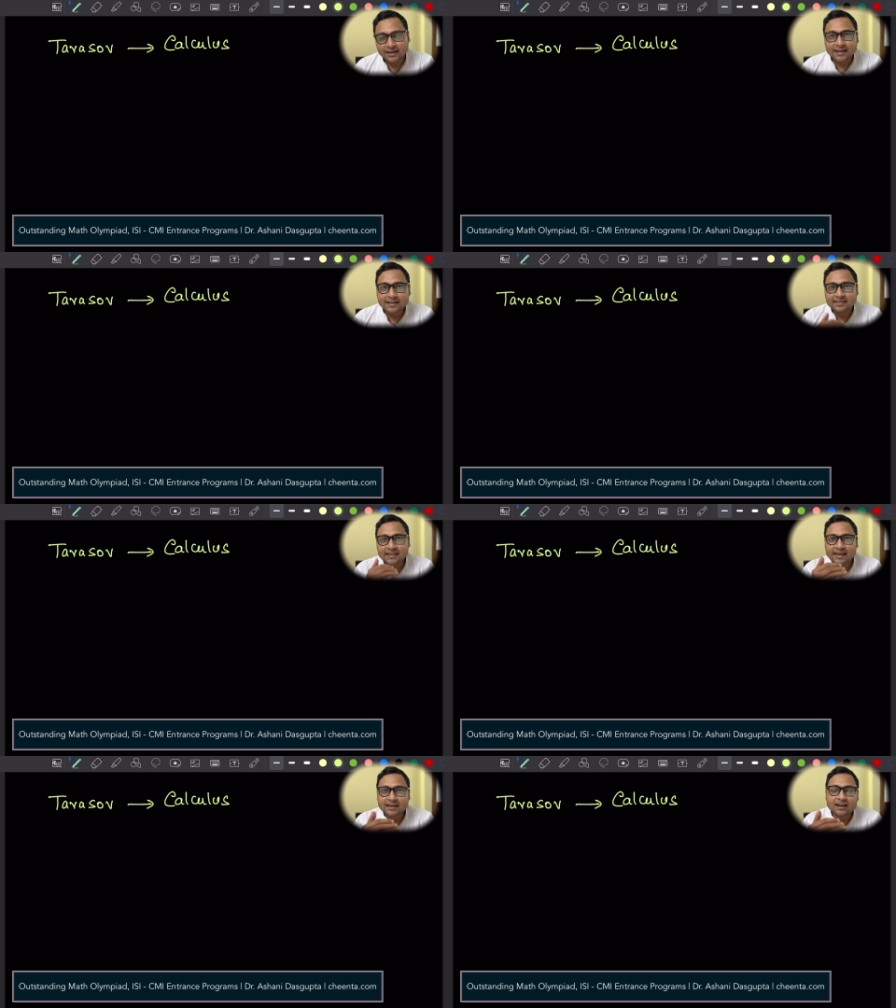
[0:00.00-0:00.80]
It's
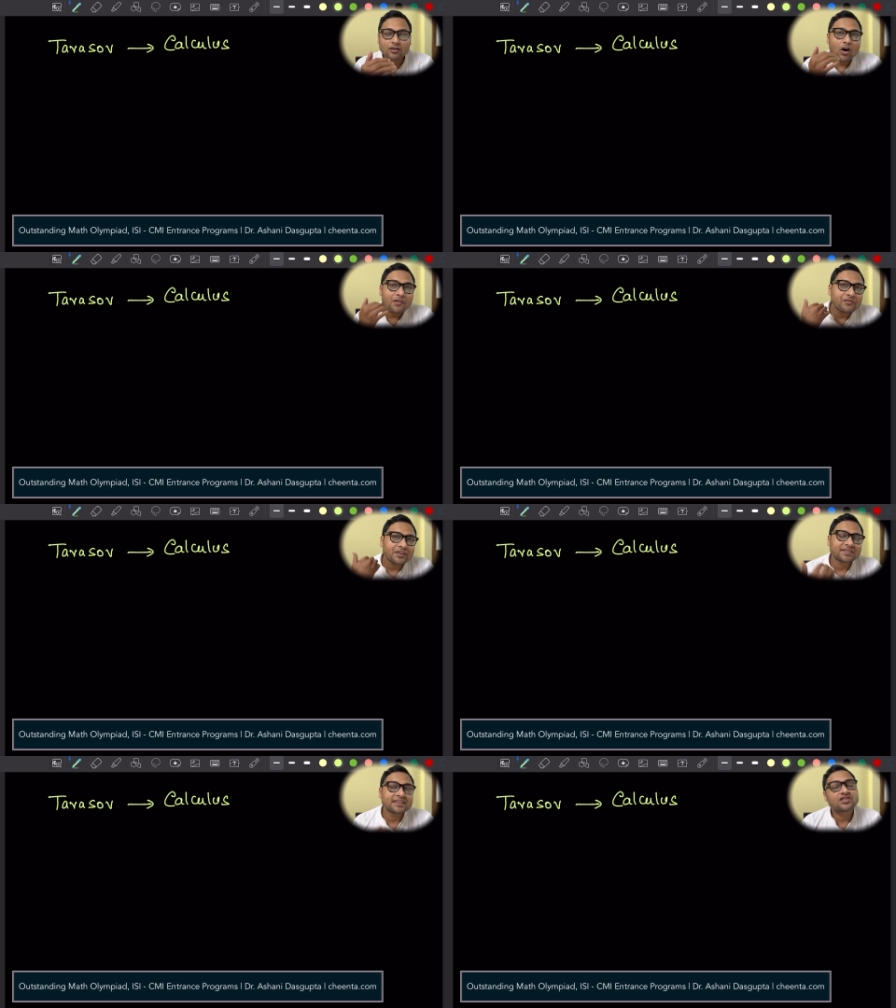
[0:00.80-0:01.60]
like a
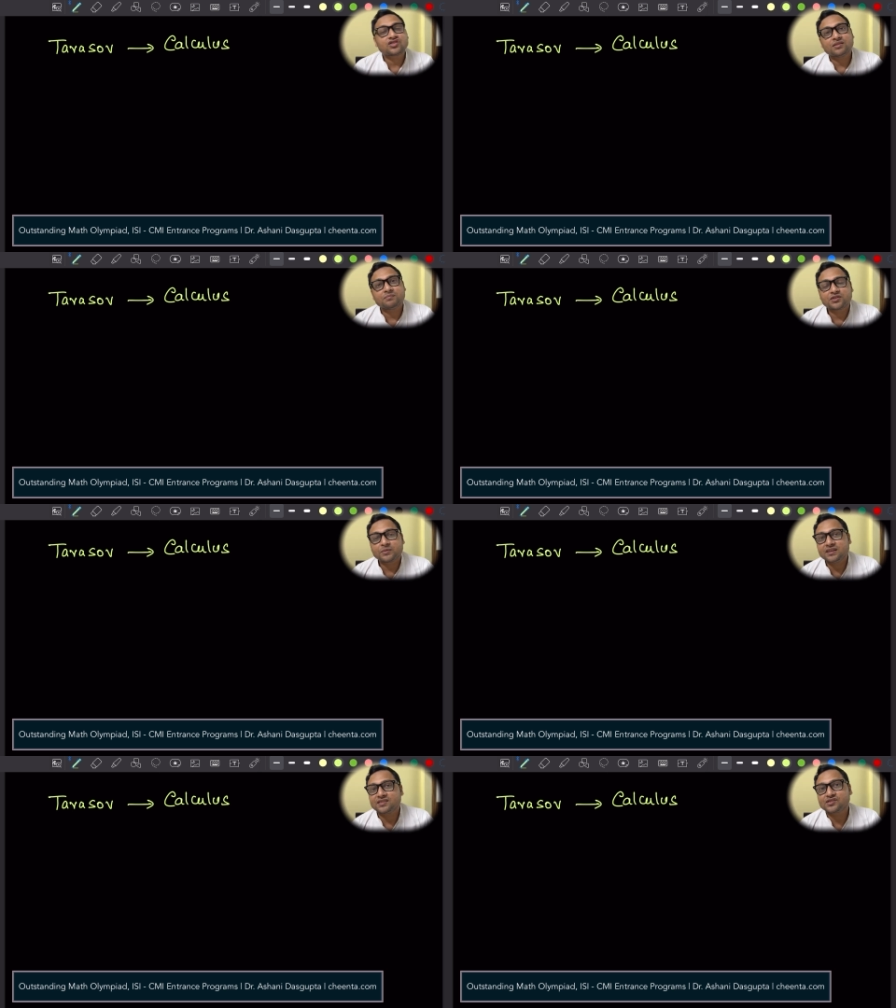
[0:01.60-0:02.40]
conversation
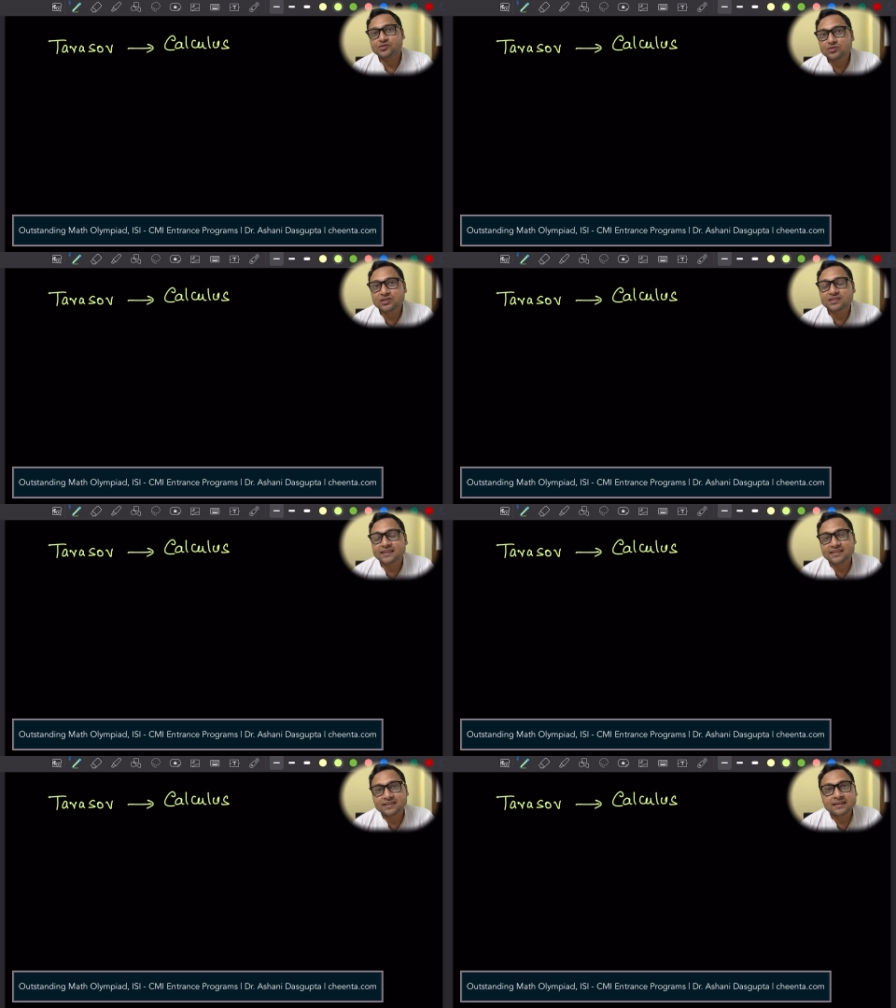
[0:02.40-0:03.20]
between a student
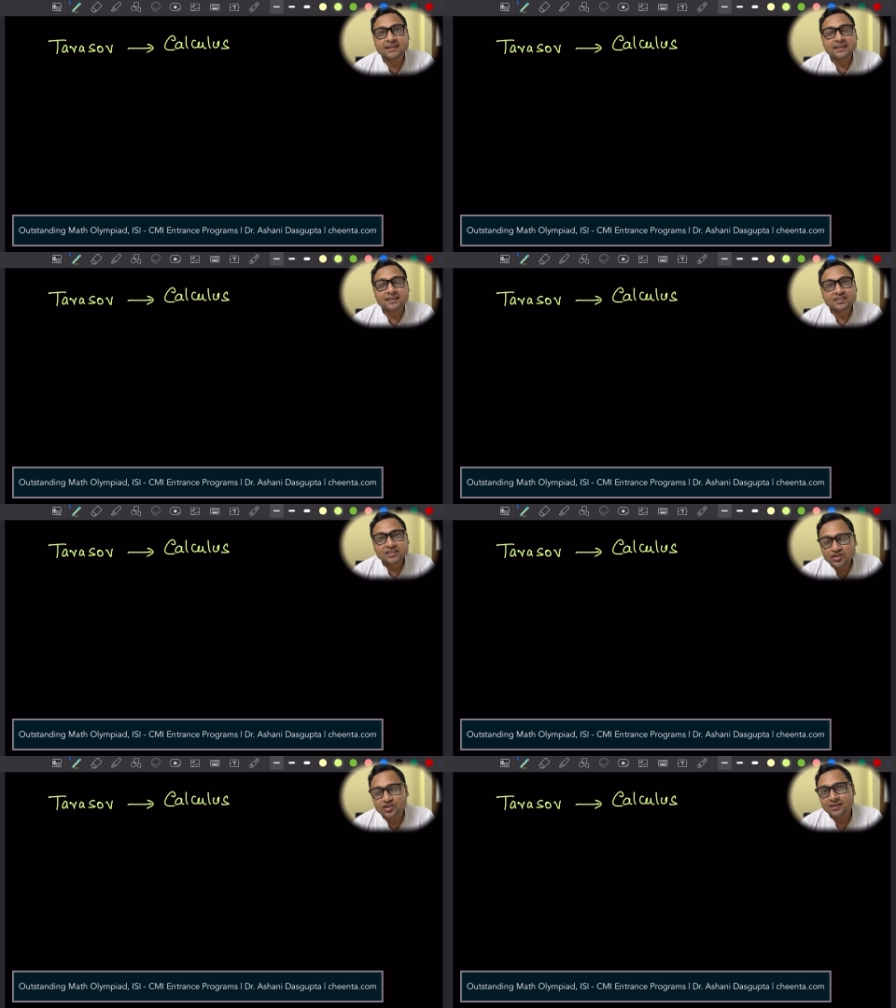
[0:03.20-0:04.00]
and the
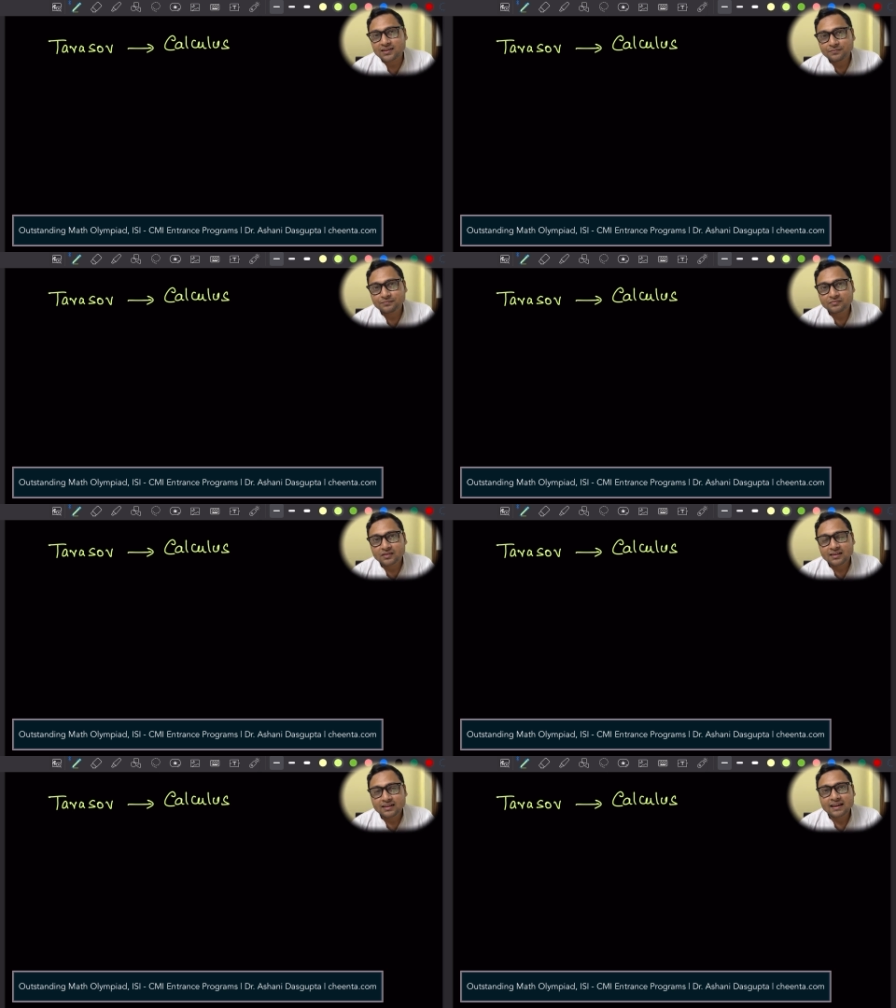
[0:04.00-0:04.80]
teacher,
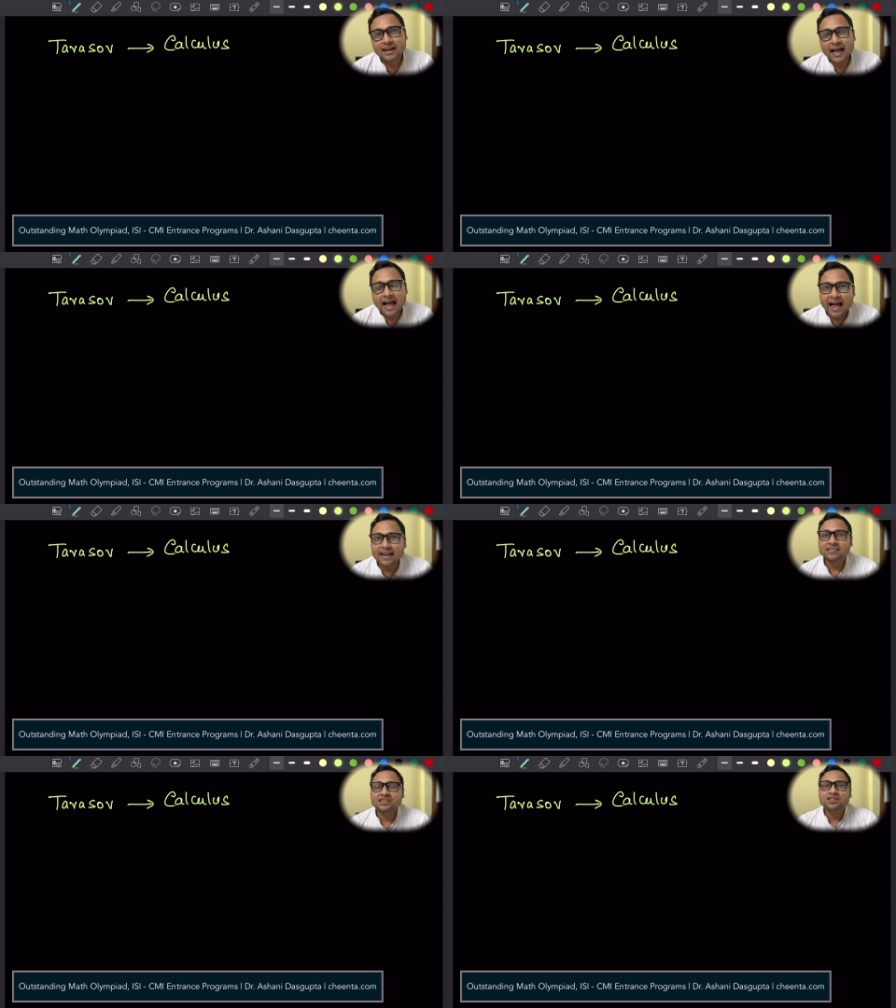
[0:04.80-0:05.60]

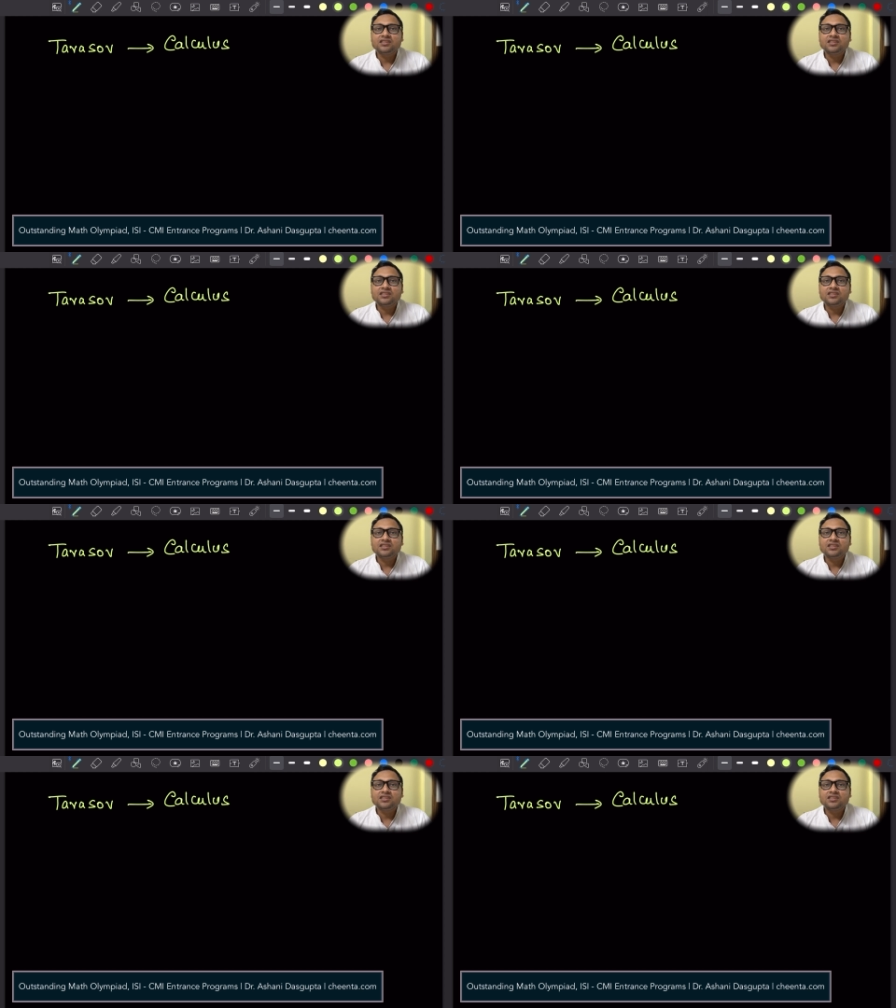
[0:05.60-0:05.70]
and he